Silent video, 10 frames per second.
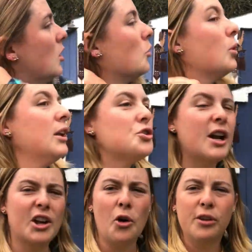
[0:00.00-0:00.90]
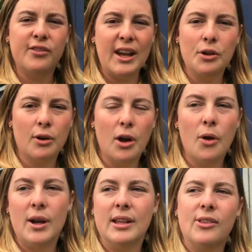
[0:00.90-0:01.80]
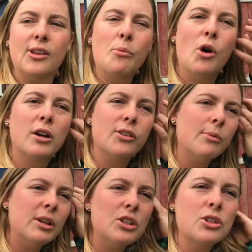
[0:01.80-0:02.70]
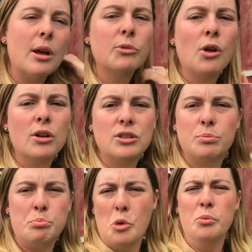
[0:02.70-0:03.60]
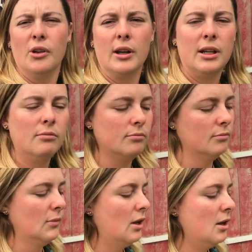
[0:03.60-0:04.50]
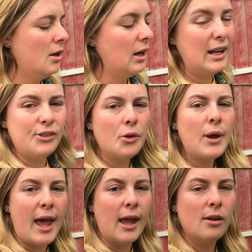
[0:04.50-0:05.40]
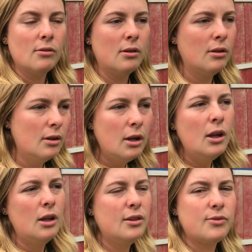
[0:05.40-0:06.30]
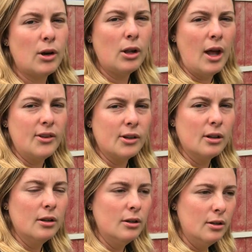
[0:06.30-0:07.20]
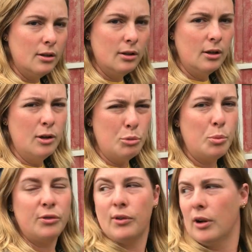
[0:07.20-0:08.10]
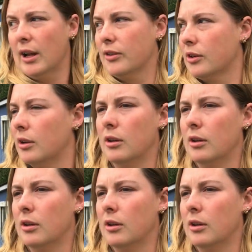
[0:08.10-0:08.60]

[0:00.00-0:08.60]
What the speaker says: really try to cultivate and grow, and then someone or something just comes along and just poops on it. And that's okay. It's fertilizer. Poop is fertilizer.